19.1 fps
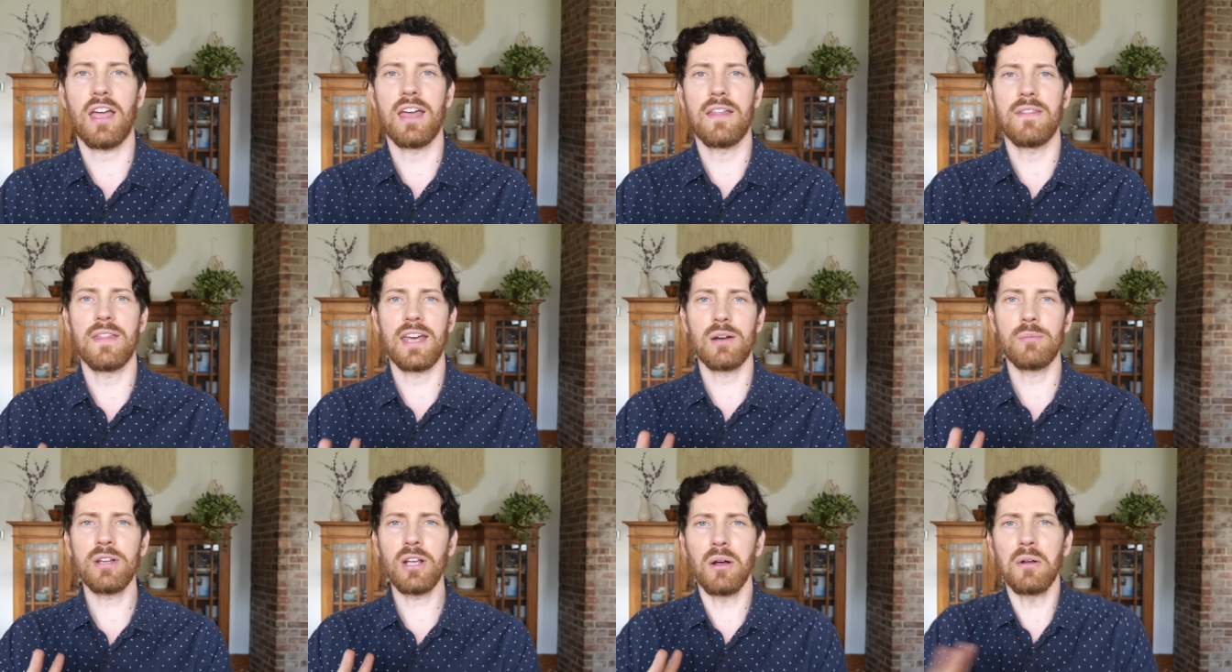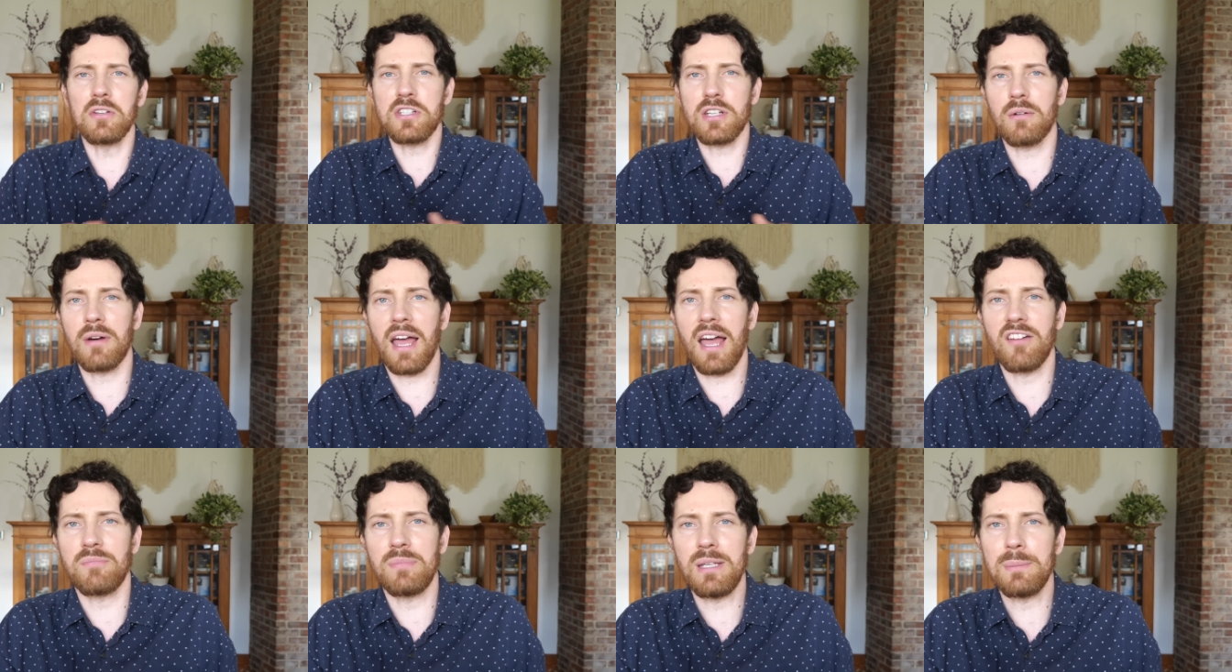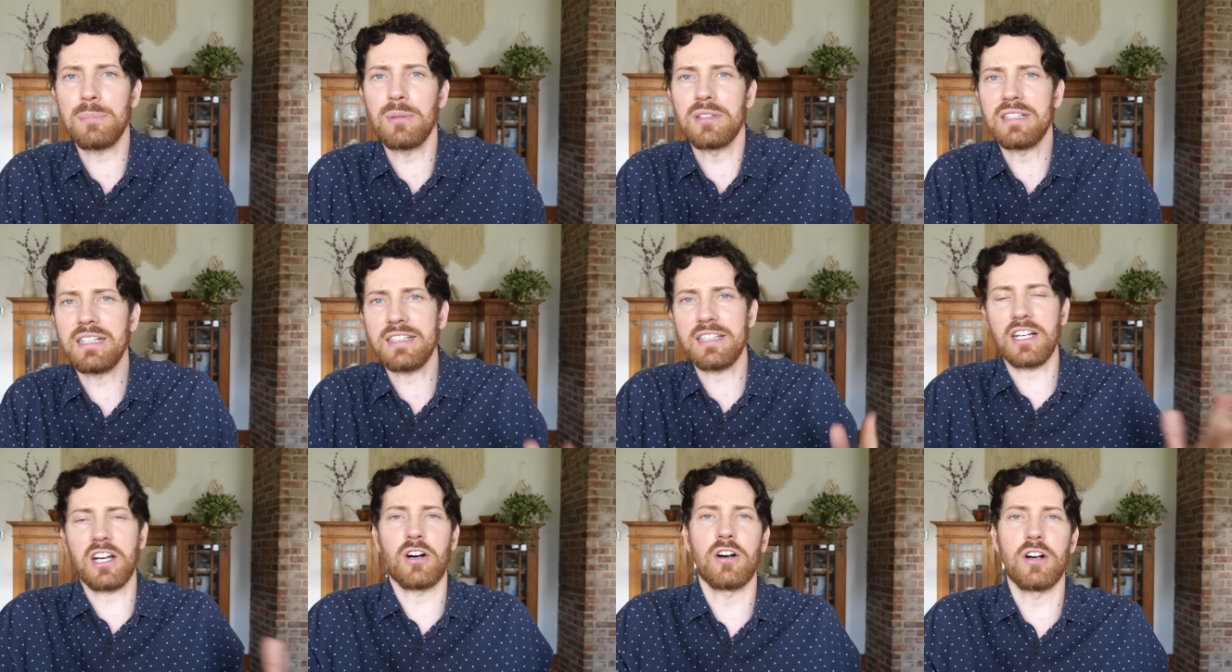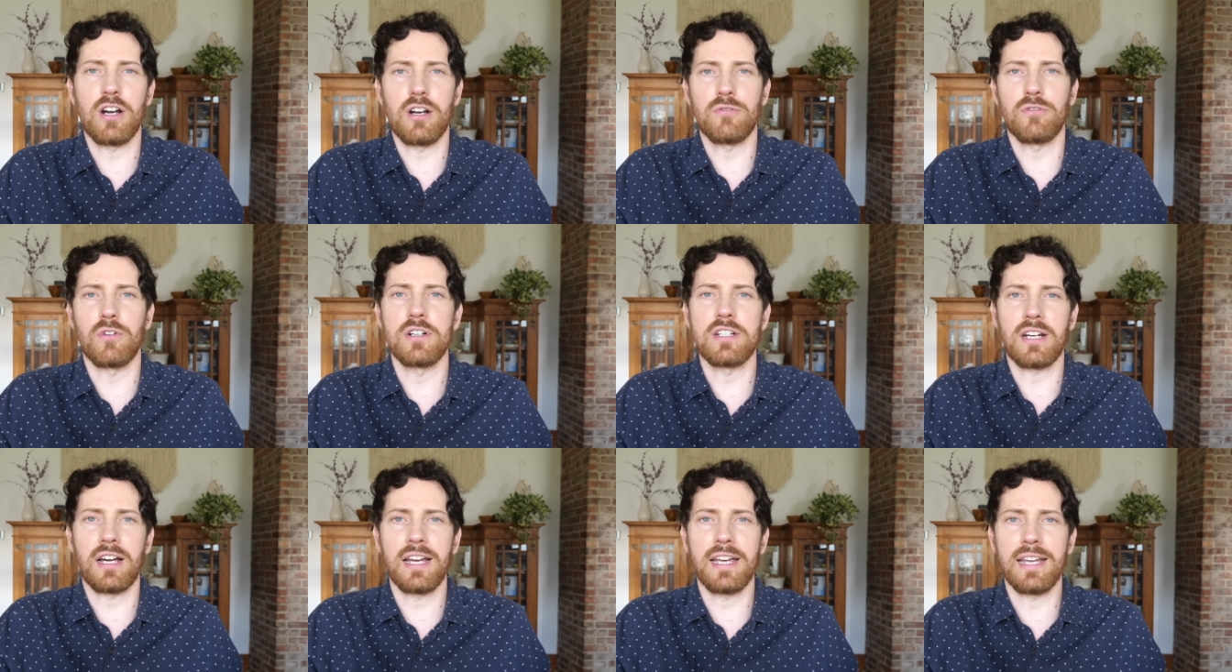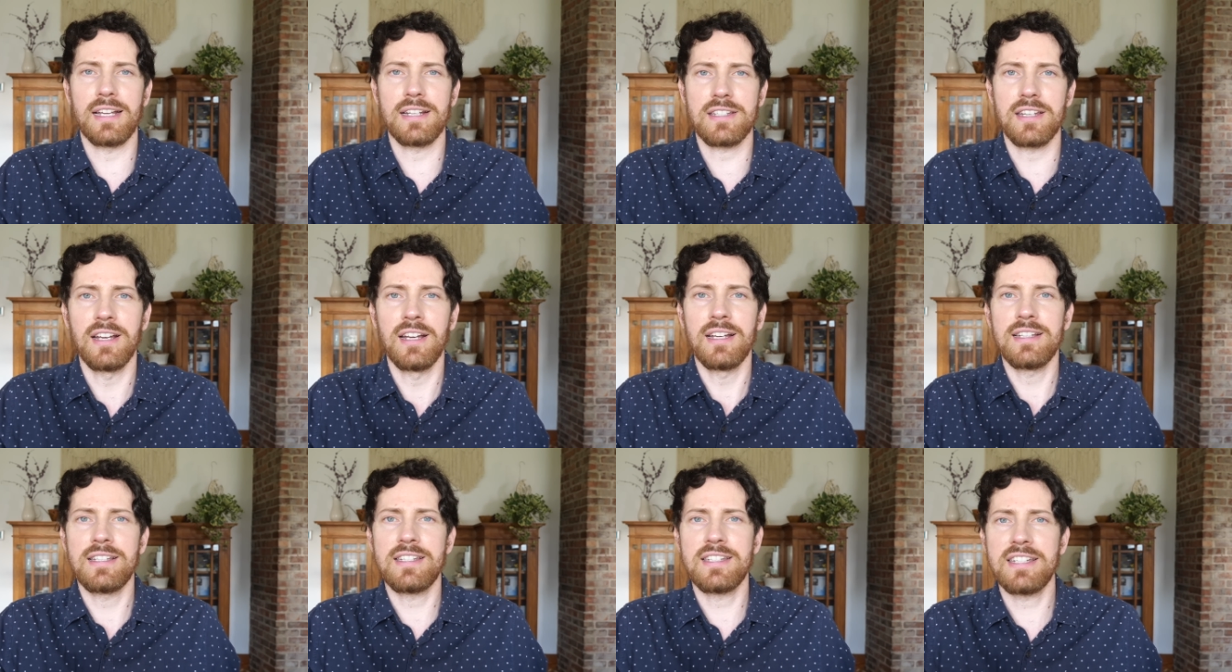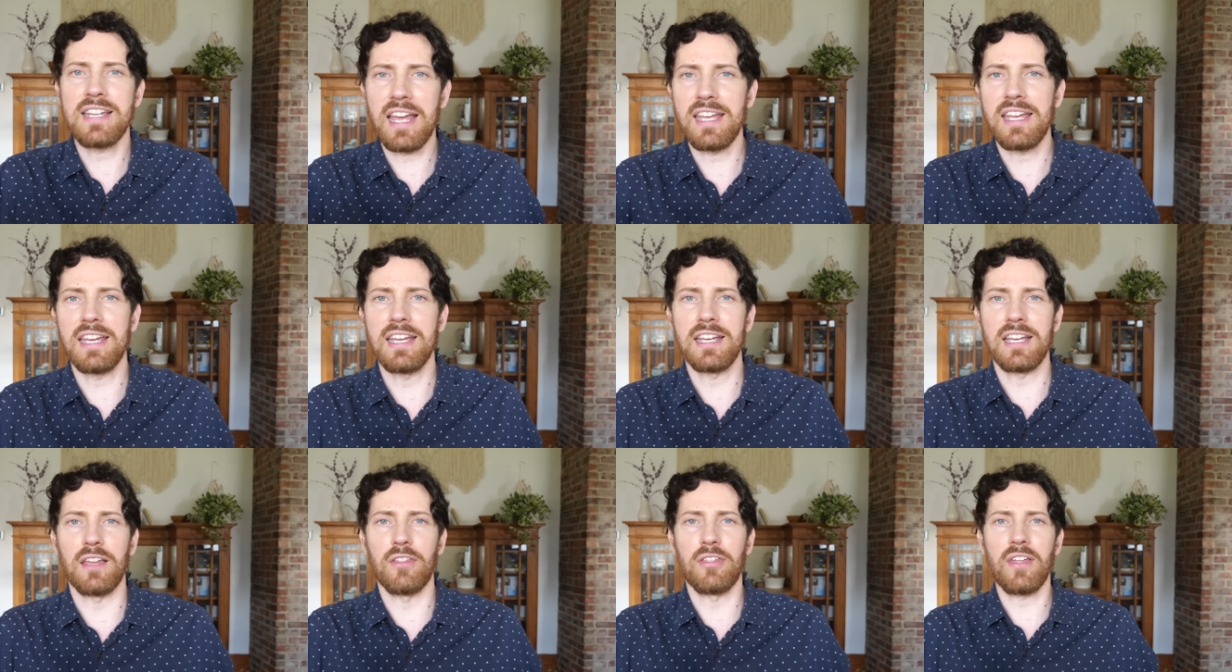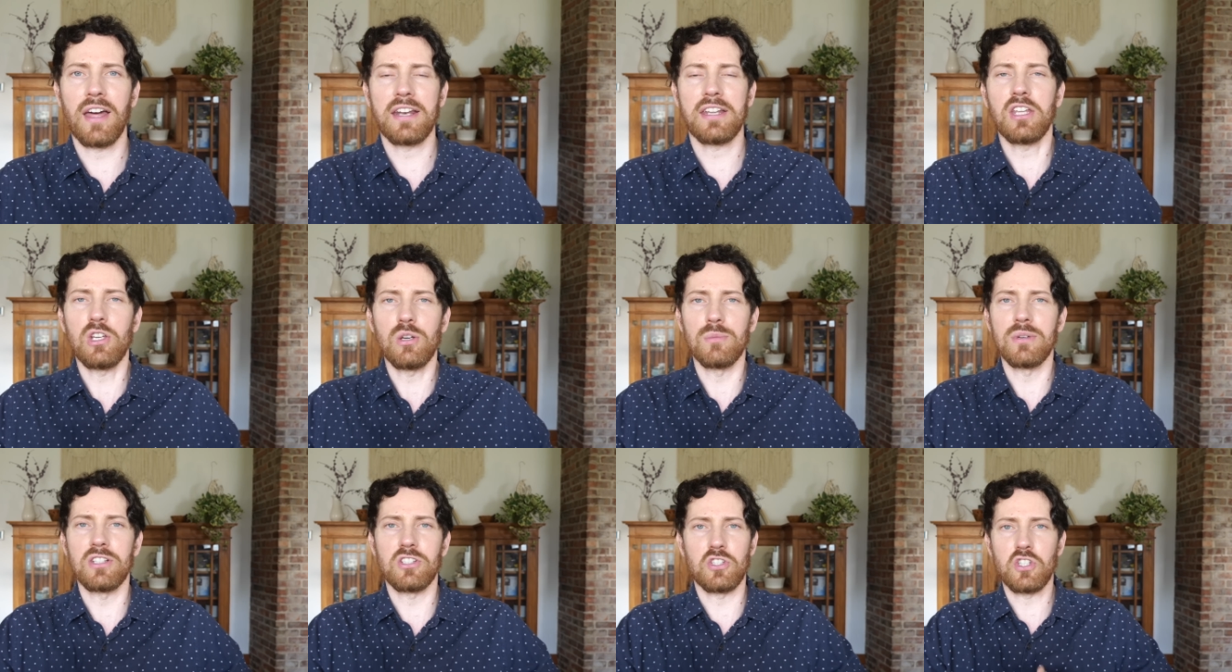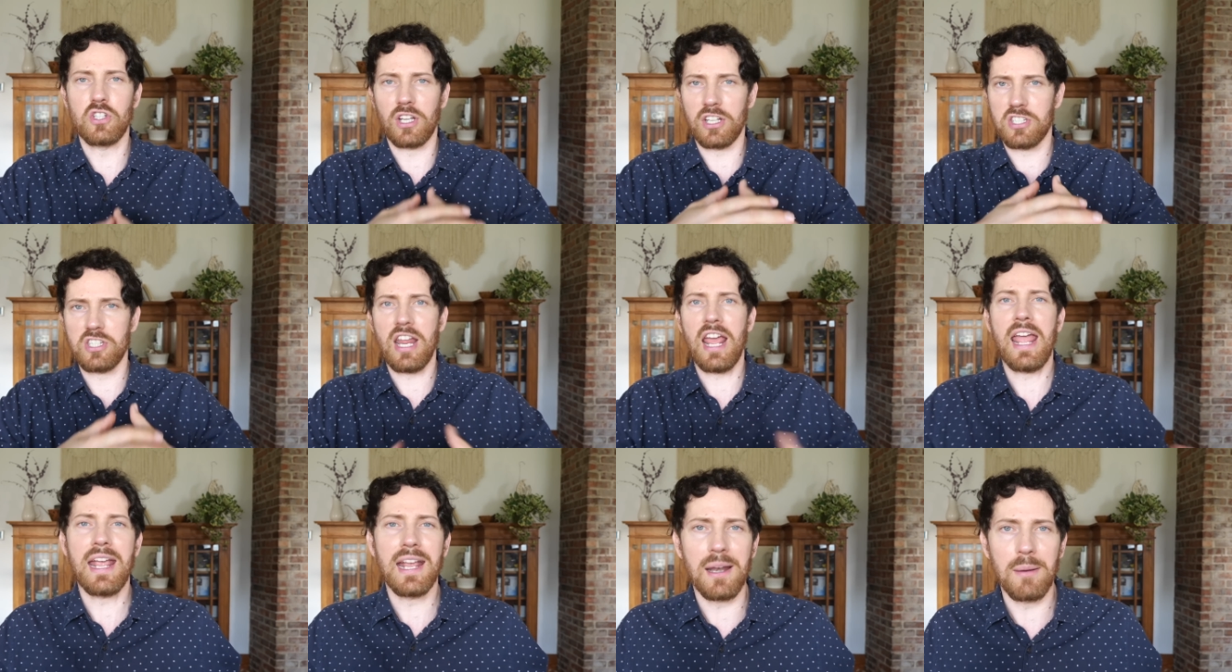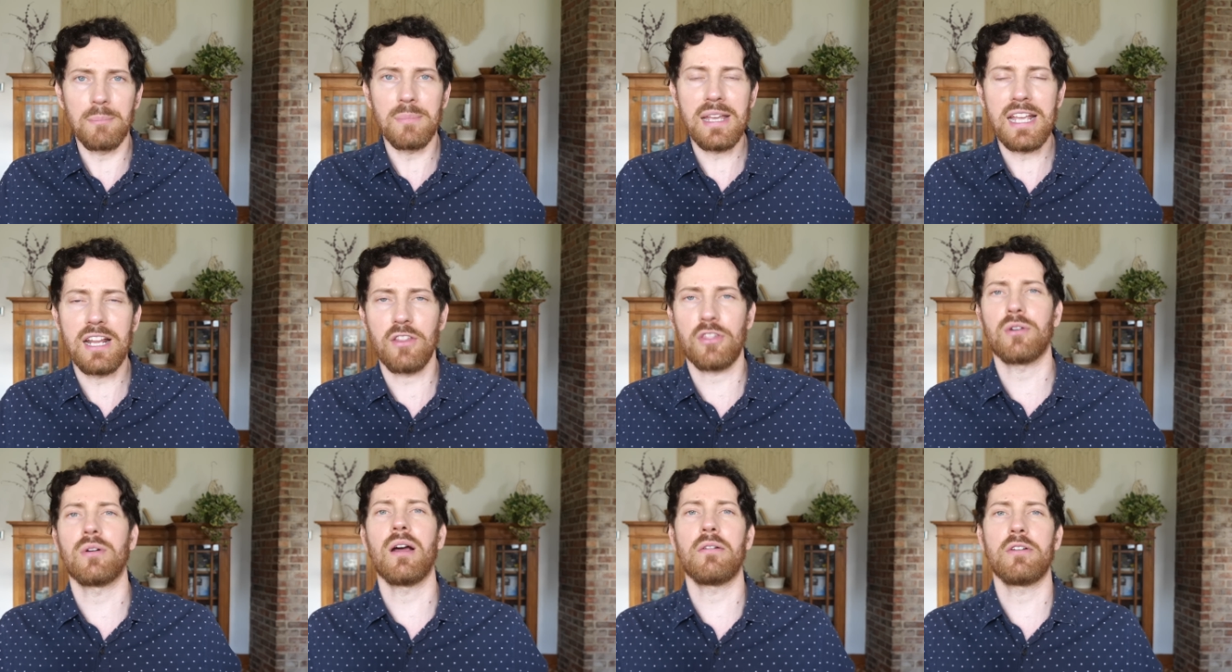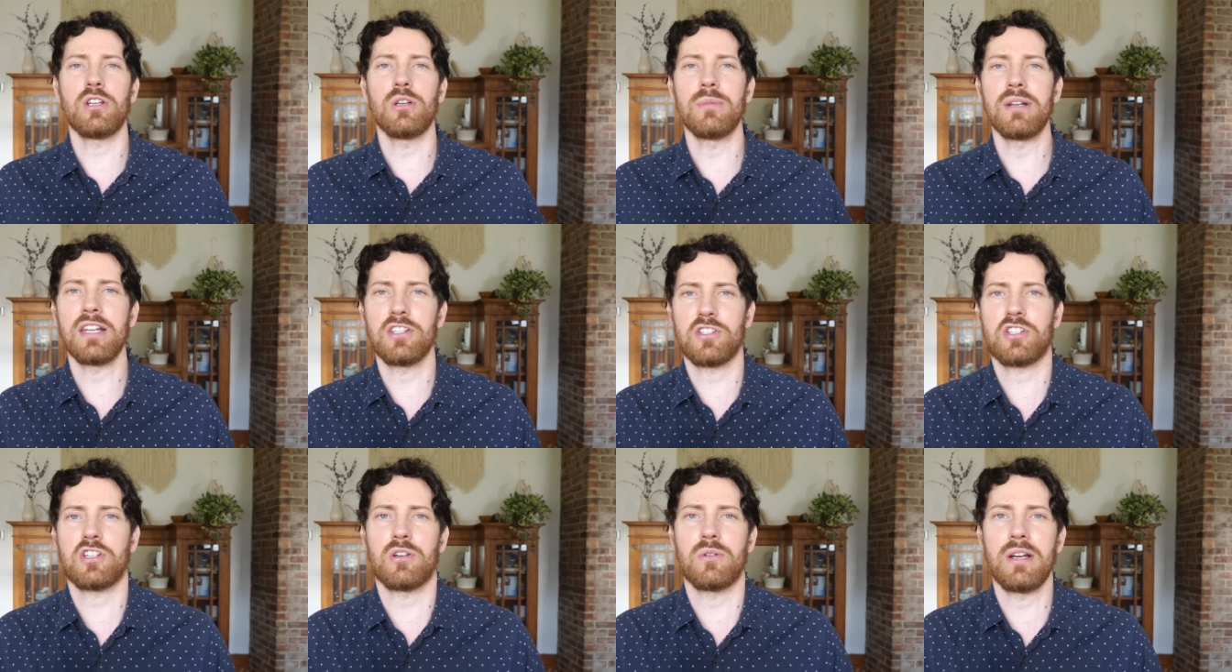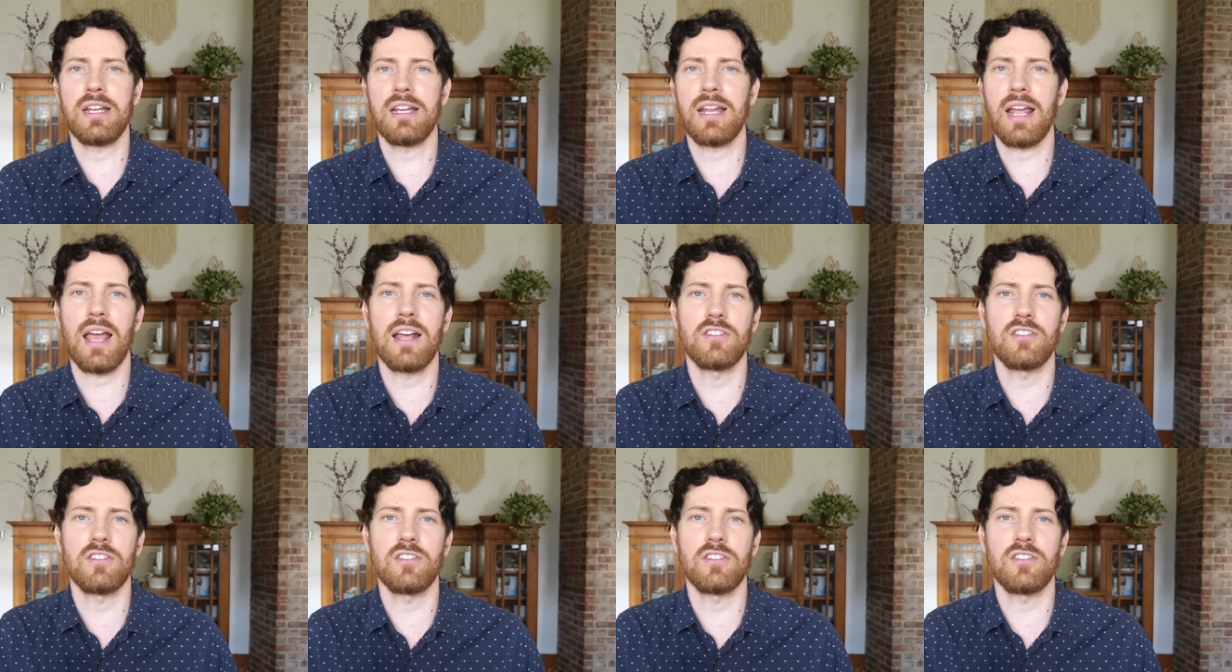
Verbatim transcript: And then we also have people on like the carnivore diet saying that humans just ate meat throughout human history,